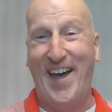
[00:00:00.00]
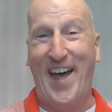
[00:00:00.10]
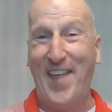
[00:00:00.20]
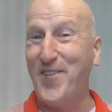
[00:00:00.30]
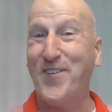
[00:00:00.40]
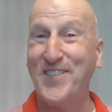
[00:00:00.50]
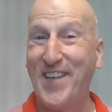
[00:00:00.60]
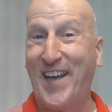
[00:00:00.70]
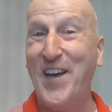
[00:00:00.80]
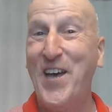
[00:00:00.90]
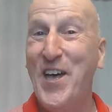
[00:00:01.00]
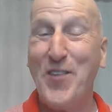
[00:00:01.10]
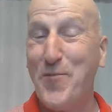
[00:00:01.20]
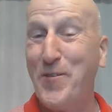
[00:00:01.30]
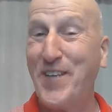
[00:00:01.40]
That's almost like
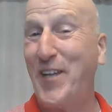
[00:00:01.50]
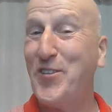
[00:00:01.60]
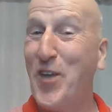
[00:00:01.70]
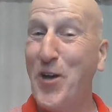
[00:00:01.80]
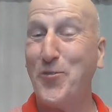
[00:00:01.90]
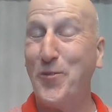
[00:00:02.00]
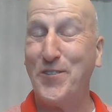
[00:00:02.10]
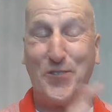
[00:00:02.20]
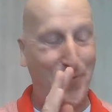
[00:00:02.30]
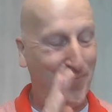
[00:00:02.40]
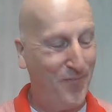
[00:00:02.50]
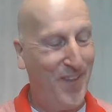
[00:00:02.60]
a tongue twister.